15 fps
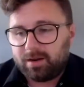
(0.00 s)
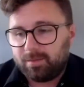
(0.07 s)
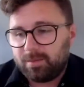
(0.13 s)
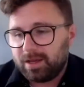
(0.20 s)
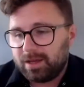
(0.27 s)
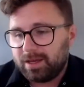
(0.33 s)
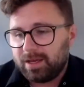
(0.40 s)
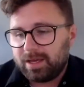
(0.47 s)
them.
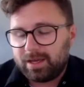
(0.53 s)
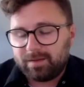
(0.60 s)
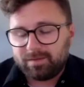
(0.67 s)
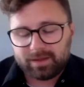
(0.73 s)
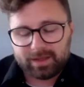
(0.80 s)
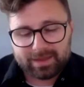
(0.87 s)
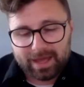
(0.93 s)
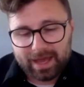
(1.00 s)
Even
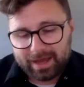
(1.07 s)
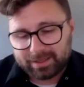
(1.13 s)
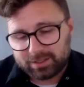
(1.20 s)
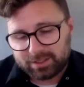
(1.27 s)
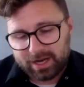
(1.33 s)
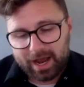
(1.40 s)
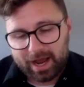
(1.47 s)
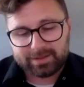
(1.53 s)
like the X
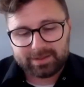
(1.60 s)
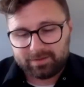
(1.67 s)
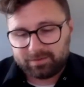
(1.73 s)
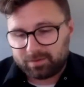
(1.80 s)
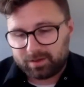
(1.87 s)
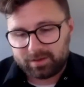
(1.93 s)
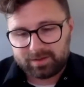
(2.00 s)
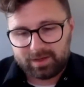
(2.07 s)
chassis,
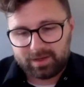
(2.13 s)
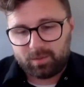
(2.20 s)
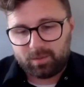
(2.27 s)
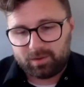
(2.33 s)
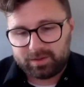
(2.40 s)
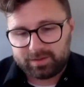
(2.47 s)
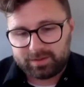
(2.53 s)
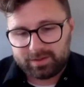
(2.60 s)
for
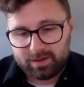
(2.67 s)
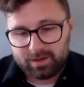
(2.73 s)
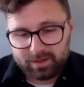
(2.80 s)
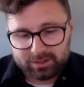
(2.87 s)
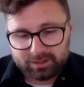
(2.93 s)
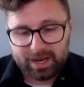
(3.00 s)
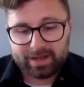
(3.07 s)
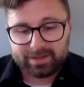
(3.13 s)
example, is a
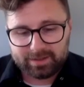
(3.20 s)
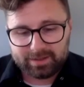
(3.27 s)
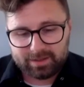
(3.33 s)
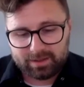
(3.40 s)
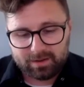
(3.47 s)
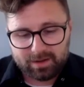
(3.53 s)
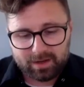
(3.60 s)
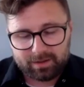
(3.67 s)
chassis
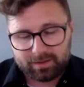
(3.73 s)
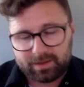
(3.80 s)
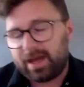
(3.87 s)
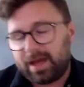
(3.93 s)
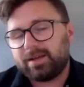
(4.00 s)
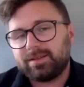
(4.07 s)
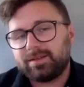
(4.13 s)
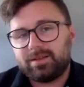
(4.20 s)
that you get on the
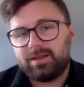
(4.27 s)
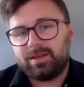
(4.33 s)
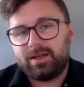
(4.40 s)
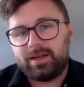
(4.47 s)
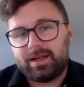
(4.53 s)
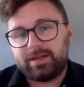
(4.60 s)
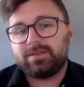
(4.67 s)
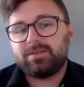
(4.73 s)
eXcelon
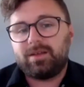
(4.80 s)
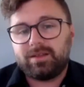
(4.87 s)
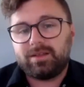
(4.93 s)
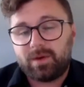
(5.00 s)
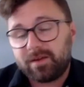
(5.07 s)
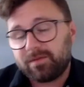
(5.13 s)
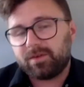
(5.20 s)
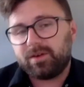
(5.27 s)
and eXcelon
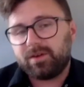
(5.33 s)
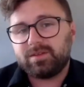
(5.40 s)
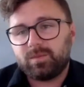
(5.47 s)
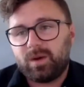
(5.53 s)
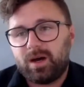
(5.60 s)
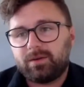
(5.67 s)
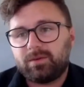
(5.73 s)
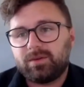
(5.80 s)
reference
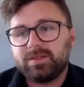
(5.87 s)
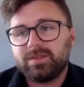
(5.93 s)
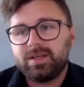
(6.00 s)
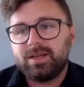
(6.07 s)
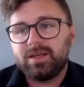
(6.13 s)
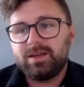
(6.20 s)
models